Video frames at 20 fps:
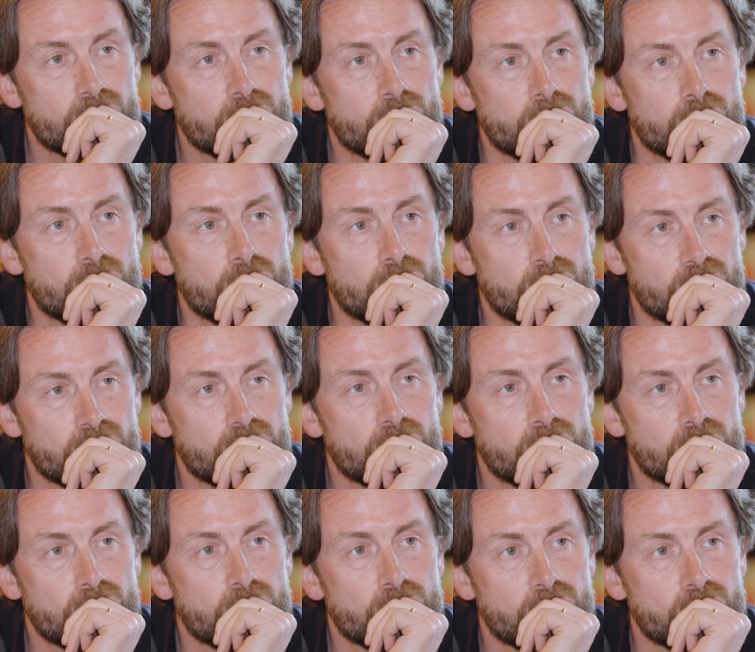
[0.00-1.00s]
and we went and beat
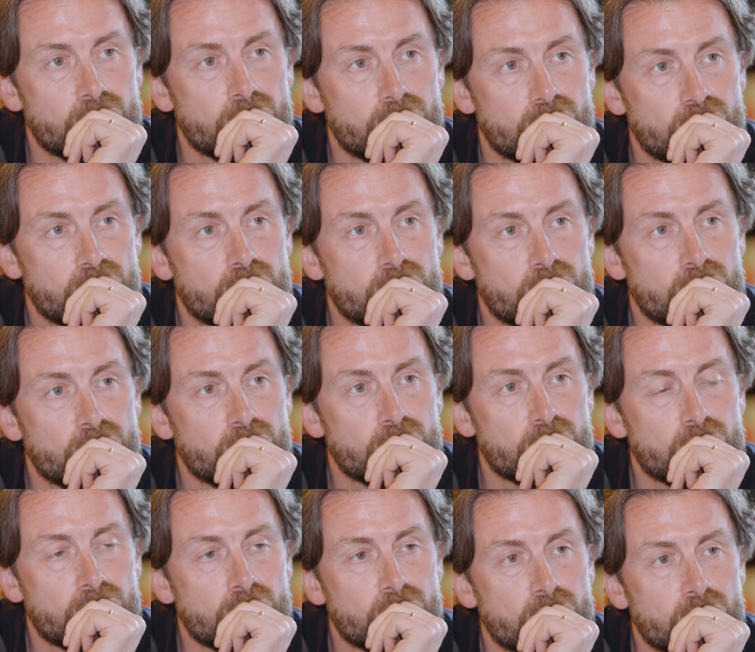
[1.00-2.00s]
Charlton that
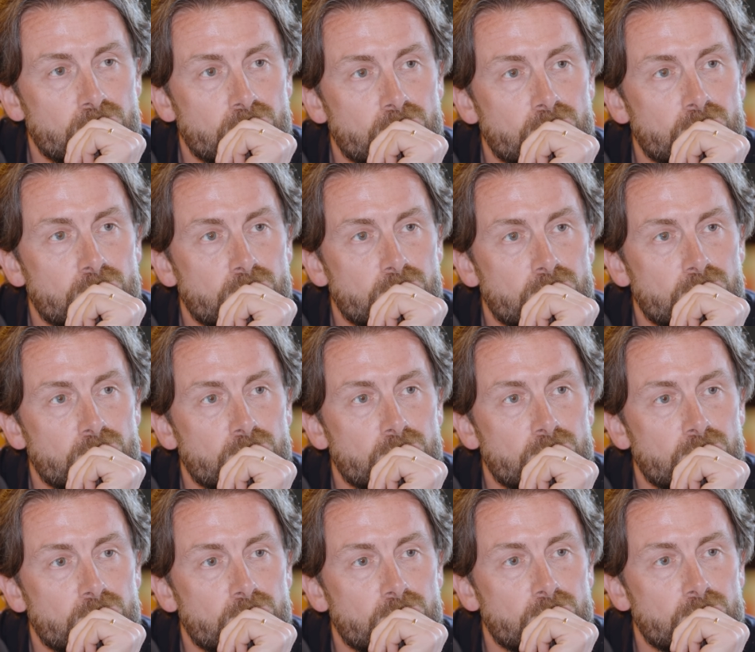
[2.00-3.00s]
day, and I scored, and
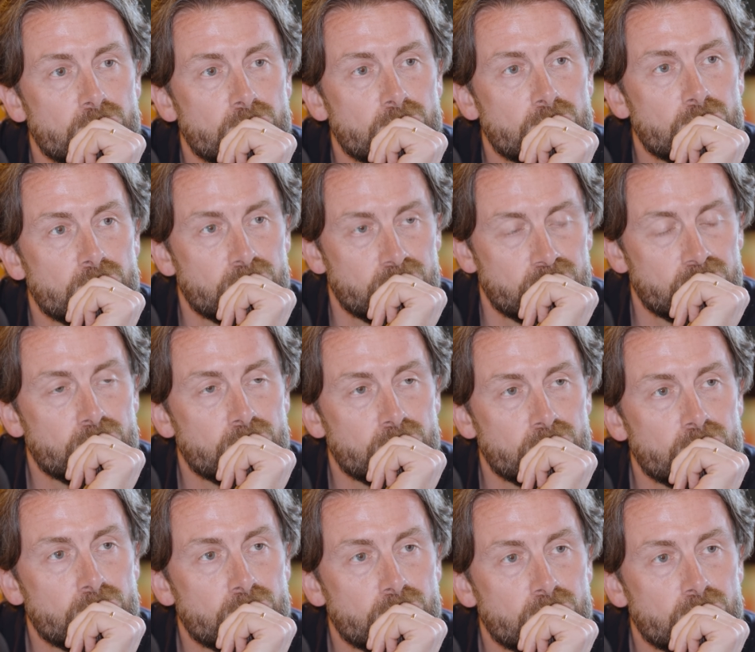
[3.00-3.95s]
it was just like,